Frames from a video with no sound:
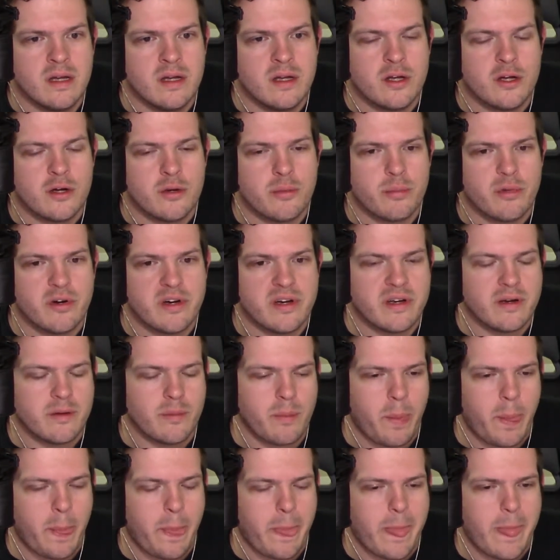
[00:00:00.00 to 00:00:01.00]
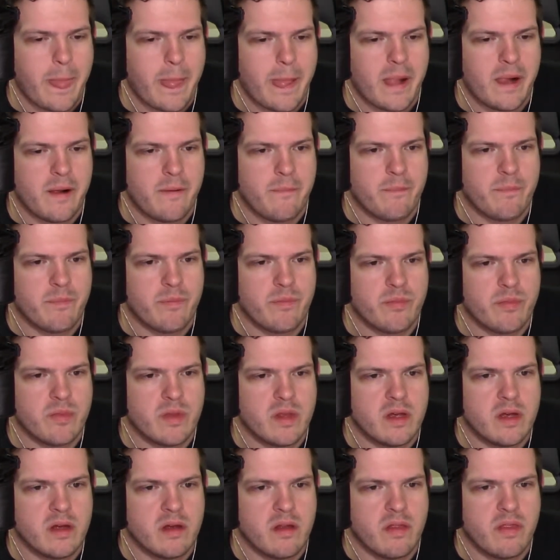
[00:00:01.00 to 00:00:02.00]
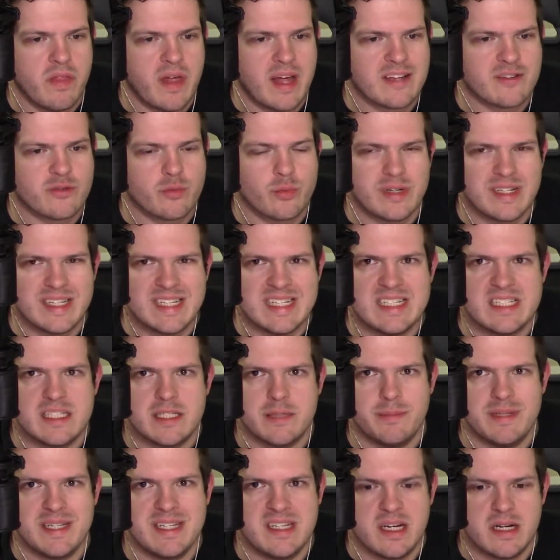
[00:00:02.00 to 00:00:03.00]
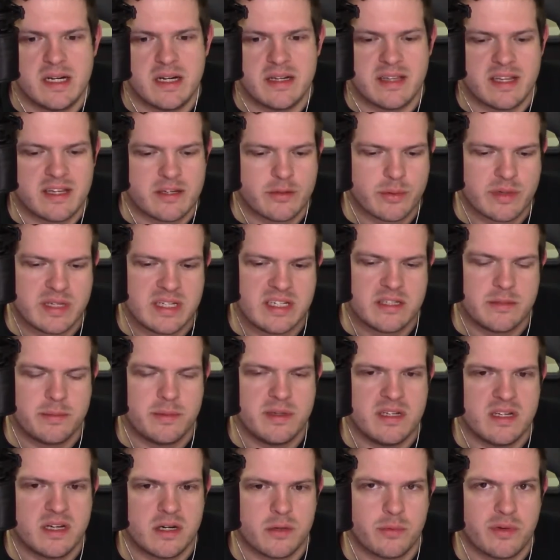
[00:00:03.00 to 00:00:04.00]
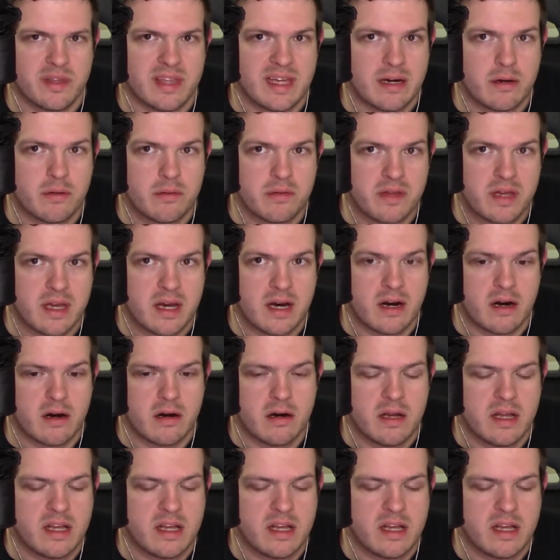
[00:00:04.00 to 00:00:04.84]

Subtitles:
But that's what needs to be done. That's what needs to be done with healthcare.